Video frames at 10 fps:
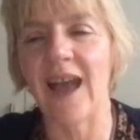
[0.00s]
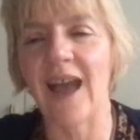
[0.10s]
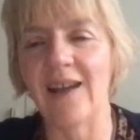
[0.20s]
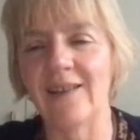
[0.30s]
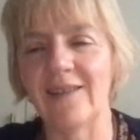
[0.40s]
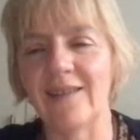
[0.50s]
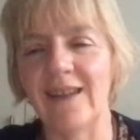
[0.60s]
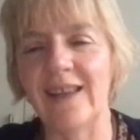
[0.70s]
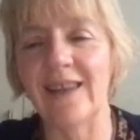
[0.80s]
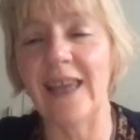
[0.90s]
And
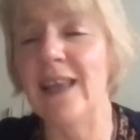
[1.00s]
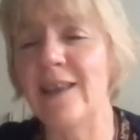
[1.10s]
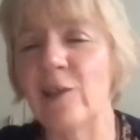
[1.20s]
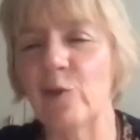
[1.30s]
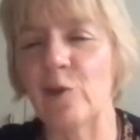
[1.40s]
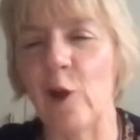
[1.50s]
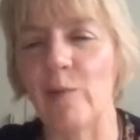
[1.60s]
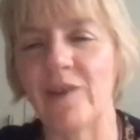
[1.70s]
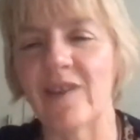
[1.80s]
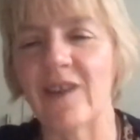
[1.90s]
it's easy to
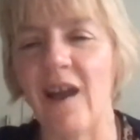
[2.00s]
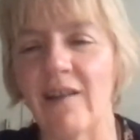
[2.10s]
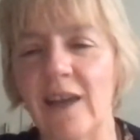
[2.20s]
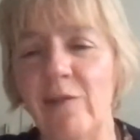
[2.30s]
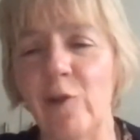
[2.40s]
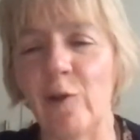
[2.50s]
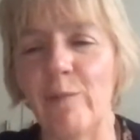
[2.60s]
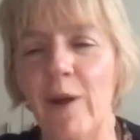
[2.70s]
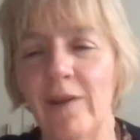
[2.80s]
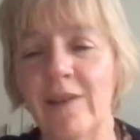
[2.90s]
adopt a target if you're in
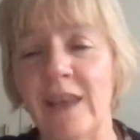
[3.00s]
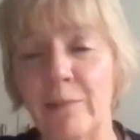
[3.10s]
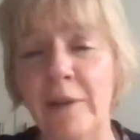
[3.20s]
politics,